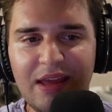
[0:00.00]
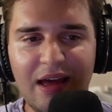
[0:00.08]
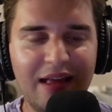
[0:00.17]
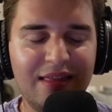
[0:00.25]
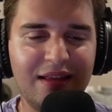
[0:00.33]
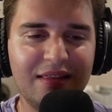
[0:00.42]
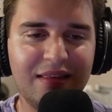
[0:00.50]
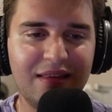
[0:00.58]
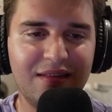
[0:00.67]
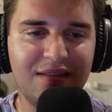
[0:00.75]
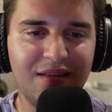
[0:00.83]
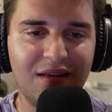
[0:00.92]
I think that
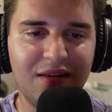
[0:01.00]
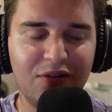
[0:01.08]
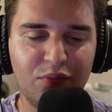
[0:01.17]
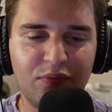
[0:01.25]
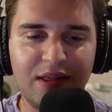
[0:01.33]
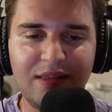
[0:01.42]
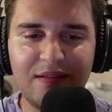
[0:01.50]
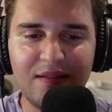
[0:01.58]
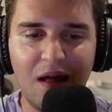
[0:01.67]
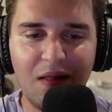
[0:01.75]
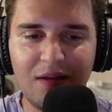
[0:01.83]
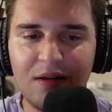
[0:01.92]
this is really
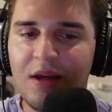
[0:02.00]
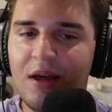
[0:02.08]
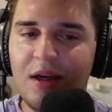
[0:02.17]
solid.